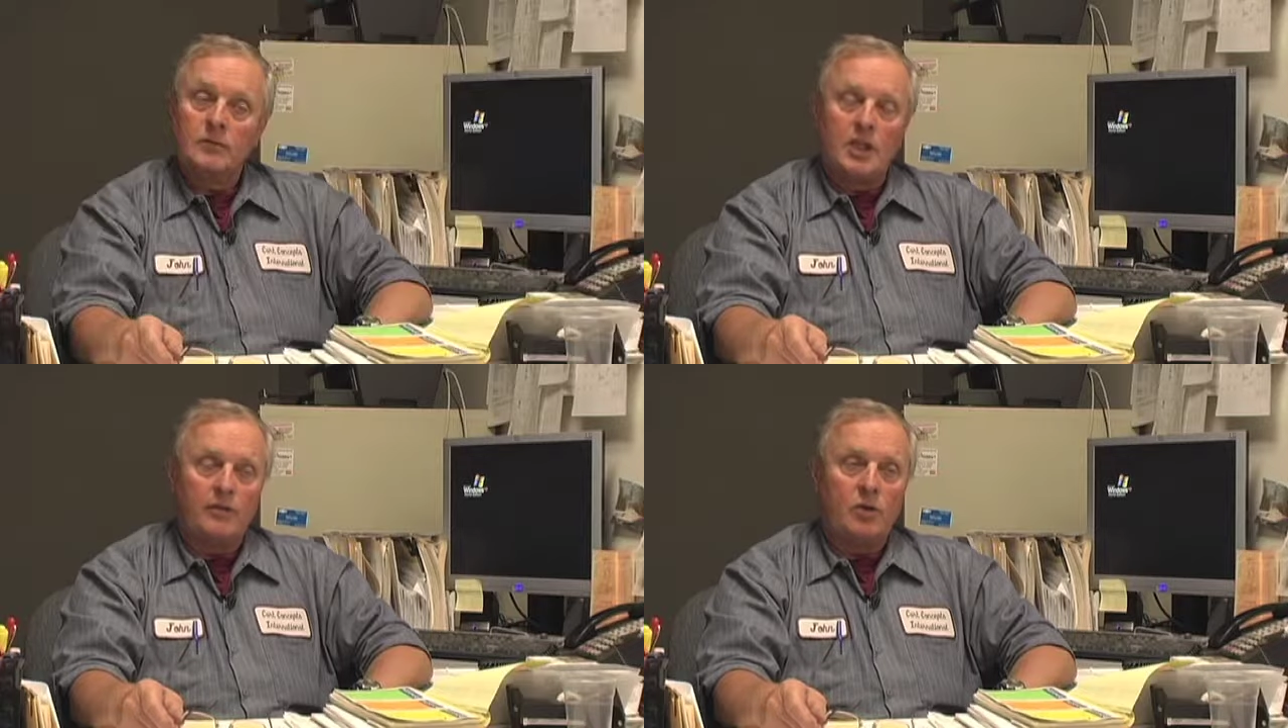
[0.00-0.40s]

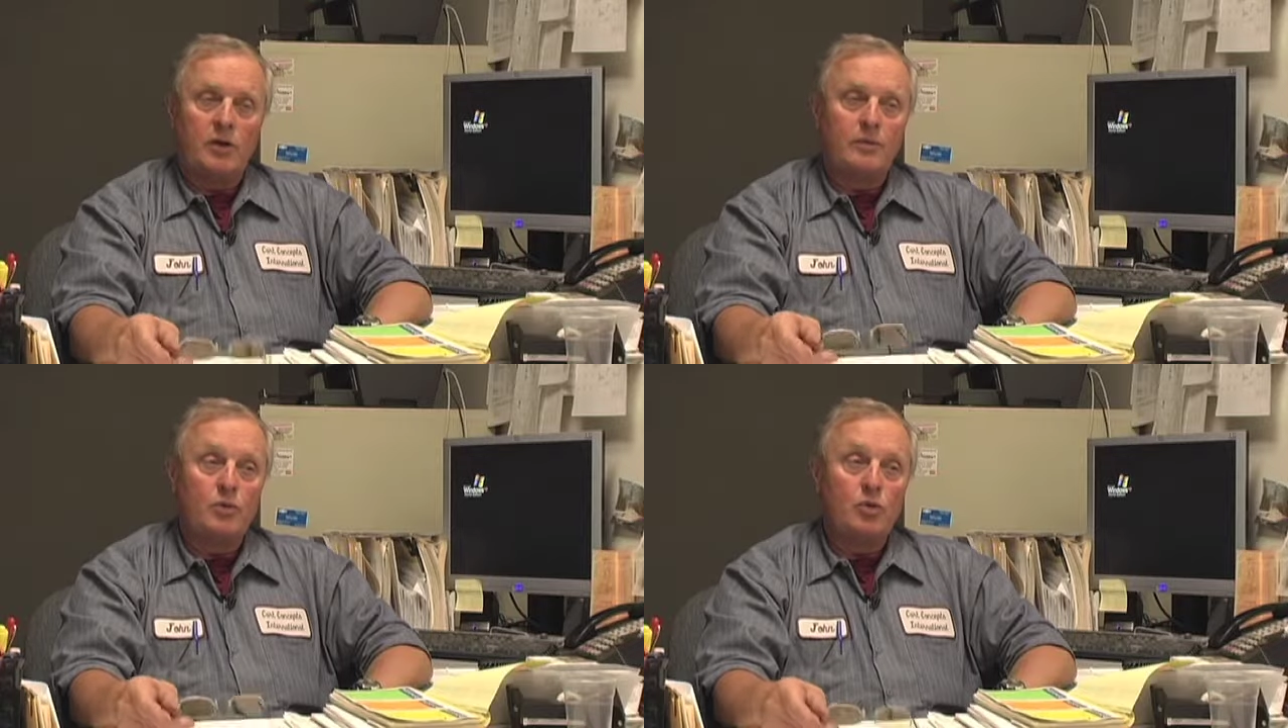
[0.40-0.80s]
I
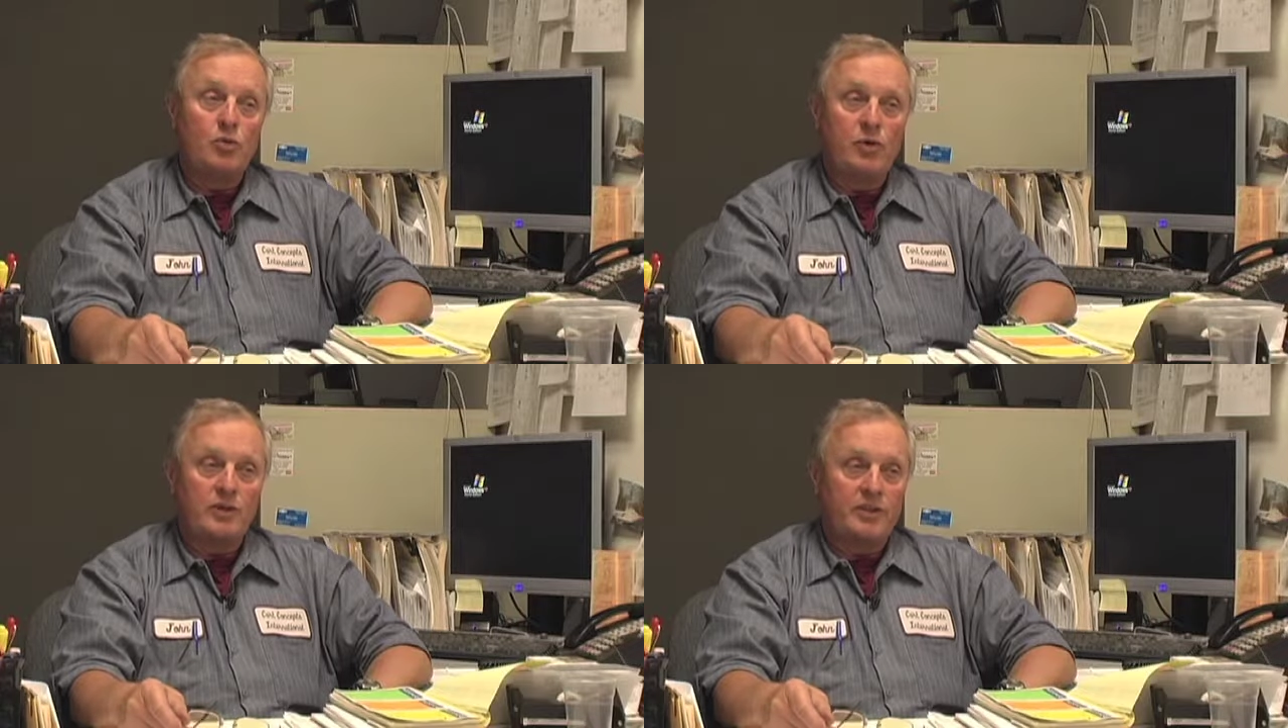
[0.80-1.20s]
called them
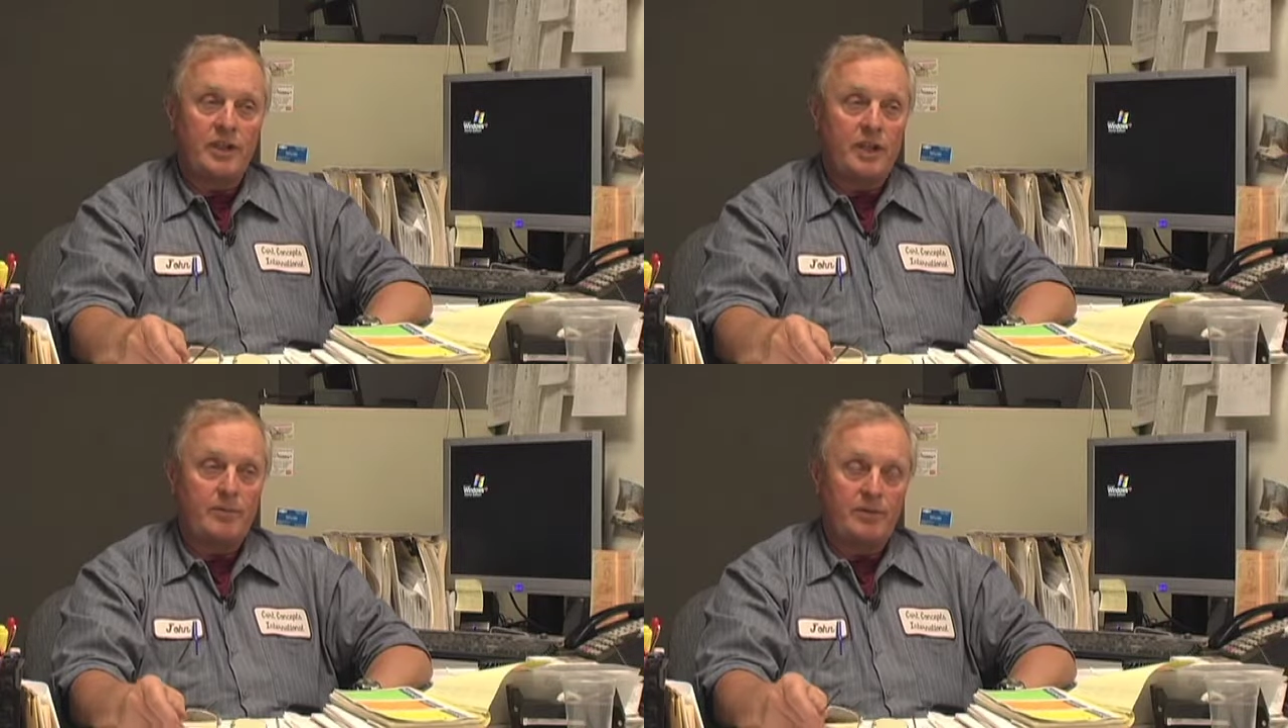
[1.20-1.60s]
numerous
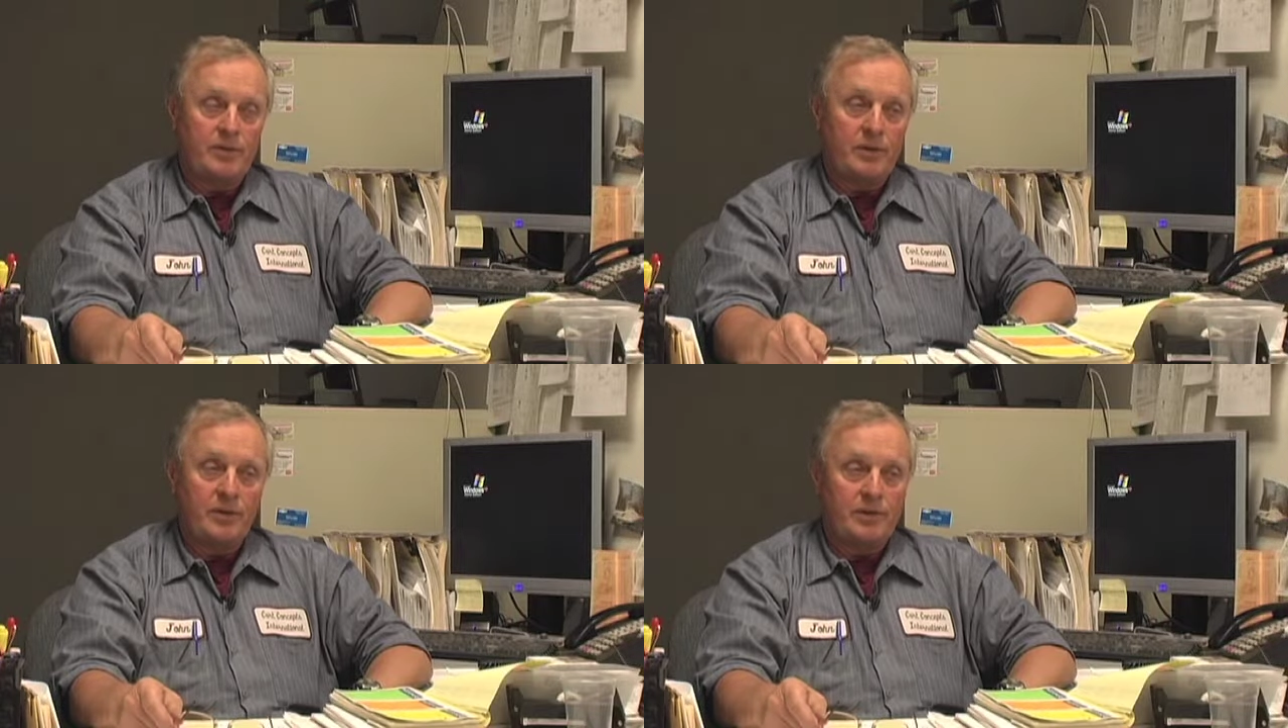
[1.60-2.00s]
times
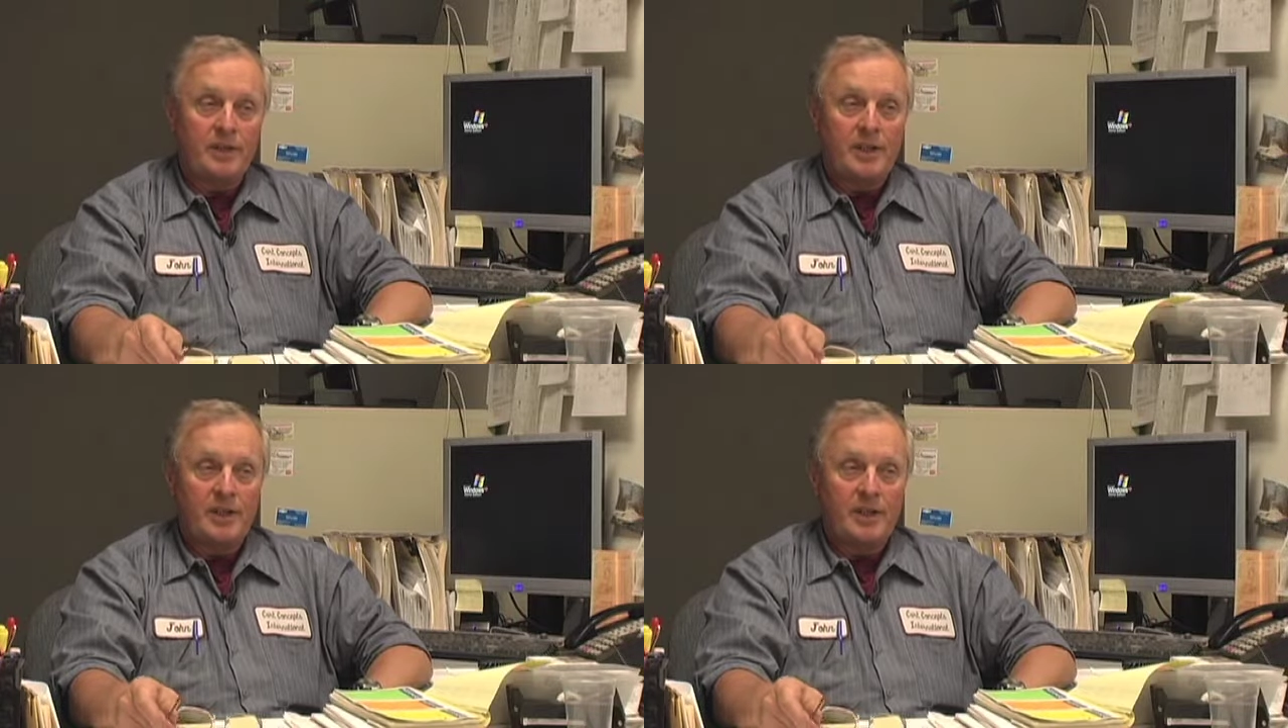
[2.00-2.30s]
for